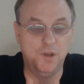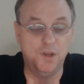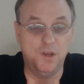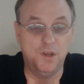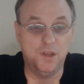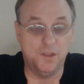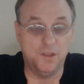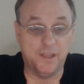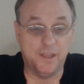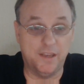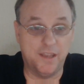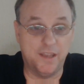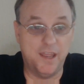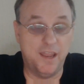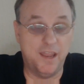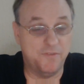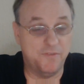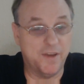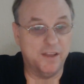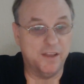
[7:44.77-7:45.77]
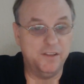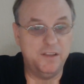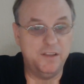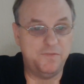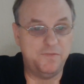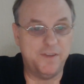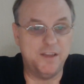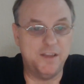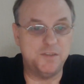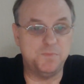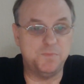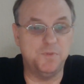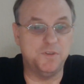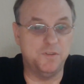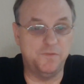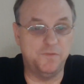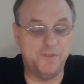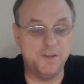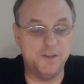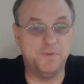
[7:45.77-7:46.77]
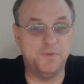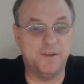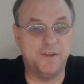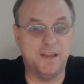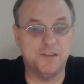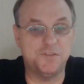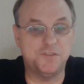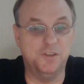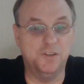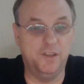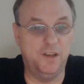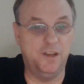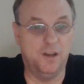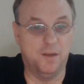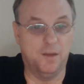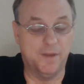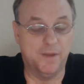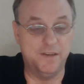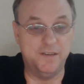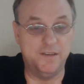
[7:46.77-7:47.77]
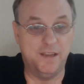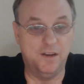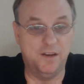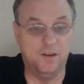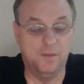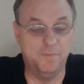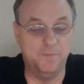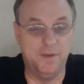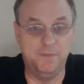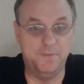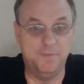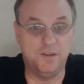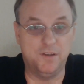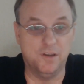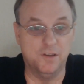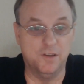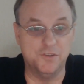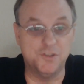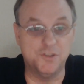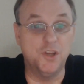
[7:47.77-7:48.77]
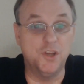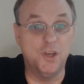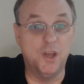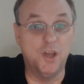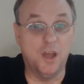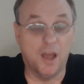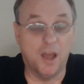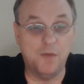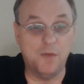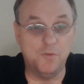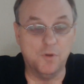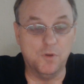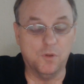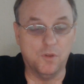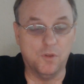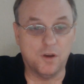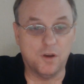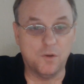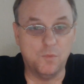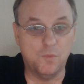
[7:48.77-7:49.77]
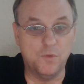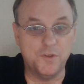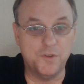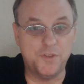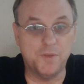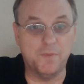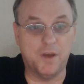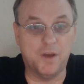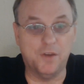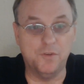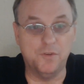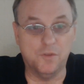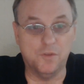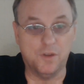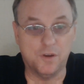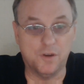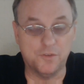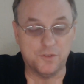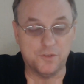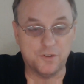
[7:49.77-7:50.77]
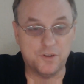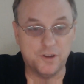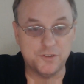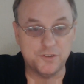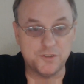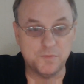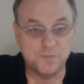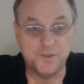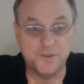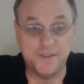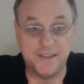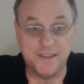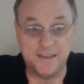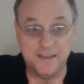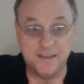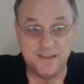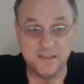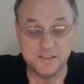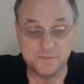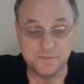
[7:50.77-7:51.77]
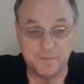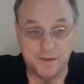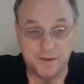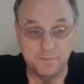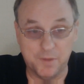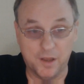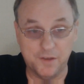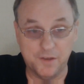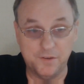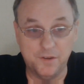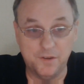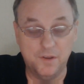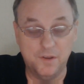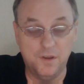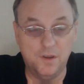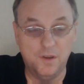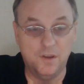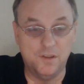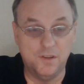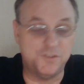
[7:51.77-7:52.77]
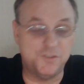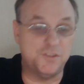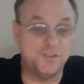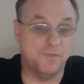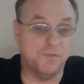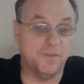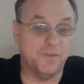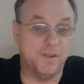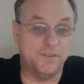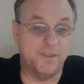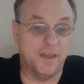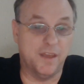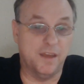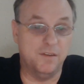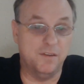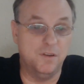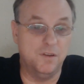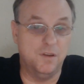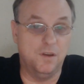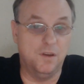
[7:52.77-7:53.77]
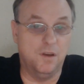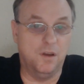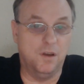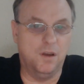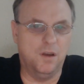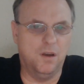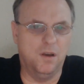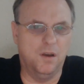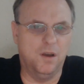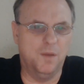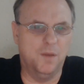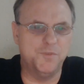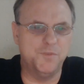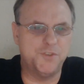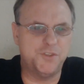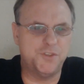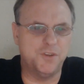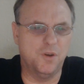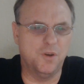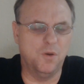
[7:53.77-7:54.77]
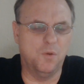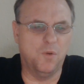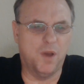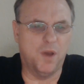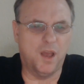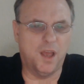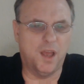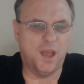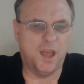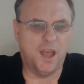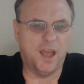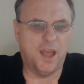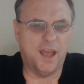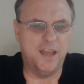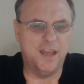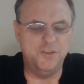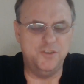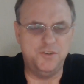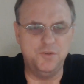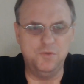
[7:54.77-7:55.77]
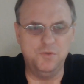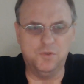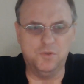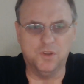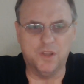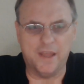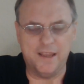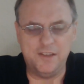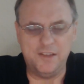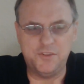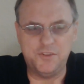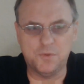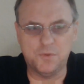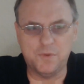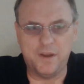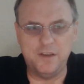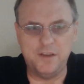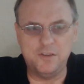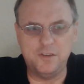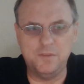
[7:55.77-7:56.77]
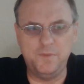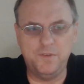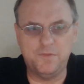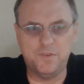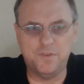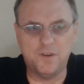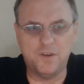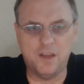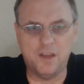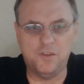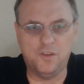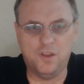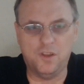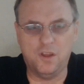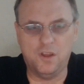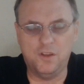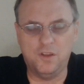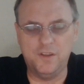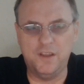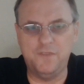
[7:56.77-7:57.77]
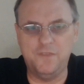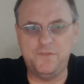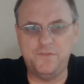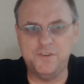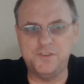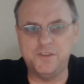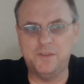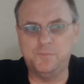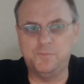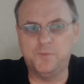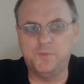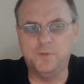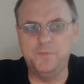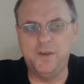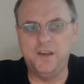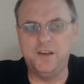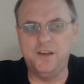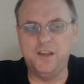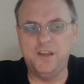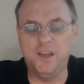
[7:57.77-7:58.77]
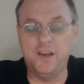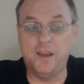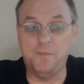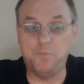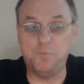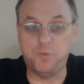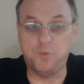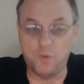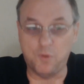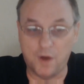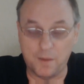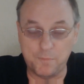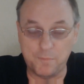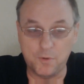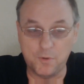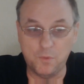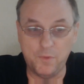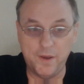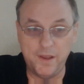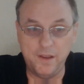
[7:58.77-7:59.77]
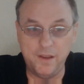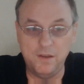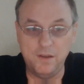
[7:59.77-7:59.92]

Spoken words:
Like, hey, if I leave Facebook, then Facebook has to delete all my data on me because I'm no longer with them, I'm no longer their customer, and they can kiss my butt. Stuff like that. So I do like the right to be forgotten law if it's implemented in a proper way.